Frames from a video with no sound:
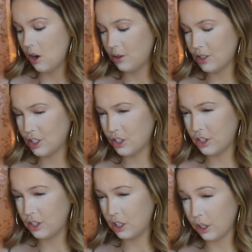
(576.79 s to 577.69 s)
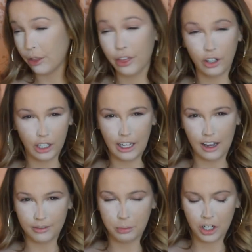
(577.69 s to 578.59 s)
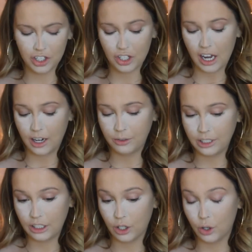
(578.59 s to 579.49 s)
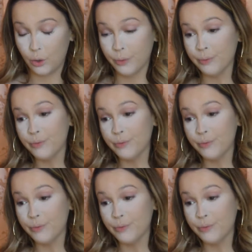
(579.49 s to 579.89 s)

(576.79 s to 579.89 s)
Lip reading: which is their 30F brush. I don't really know